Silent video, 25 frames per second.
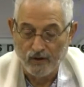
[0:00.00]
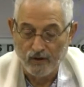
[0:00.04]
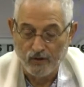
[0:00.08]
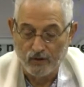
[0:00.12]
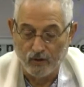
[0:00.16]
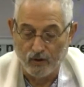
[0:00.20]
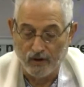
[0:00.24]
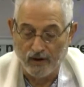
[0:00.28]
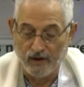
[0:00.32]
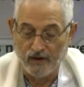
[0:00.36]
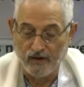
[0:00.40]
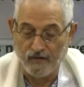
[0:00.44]

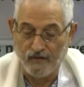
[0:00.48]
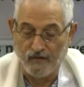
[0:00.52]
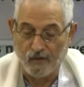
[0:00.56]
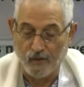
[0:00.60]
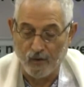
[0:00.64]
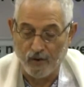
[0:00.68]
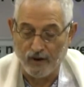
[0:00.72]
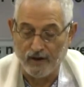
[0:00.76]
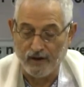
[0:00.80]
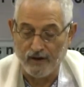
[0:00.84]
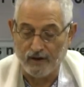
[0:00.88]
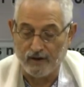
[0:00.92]
during the
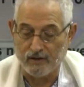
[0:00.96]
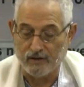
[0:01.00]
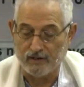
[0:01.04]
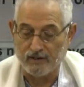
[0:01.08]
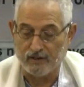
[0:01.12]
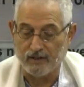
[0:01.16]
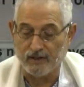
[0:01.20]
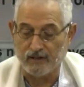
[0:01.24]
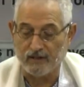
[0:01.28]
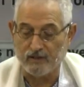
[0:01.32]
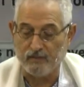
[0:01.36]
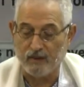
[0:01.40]
forty
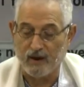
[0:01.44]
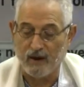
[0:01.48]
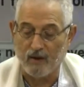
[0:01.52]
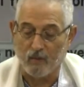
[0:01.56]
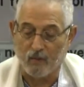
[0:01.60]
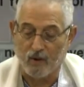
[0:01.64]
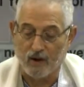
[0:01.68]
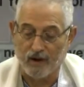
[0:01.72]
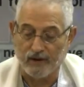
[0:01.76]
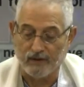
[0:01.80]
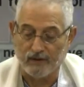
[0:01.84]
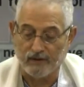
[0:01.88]
years that they
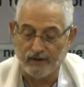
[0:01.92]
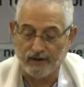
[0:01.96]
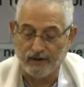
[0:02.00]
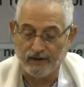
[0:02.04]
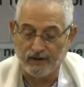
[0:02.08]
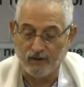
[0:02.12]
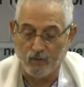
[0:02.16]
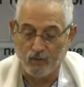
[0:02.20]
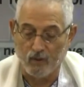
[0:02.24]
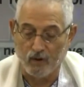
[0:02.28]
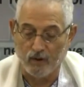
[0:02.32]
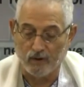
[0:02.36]
spent wandering
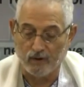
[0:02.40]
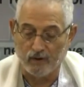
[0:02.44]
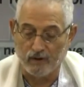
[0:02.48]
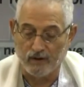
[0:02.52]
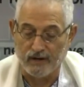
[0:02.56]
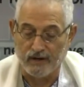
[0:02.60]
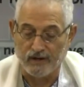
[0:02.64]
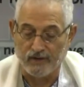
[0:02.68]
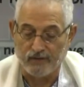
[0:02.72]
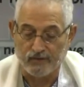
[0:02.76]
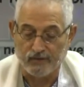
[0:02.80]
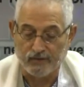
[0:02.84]
in the
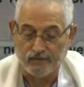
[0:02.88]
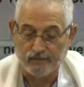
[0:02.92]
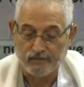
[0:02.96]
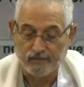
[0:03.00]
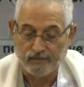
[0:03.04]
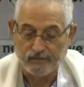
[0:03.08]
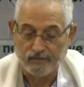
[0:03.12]
wilderness.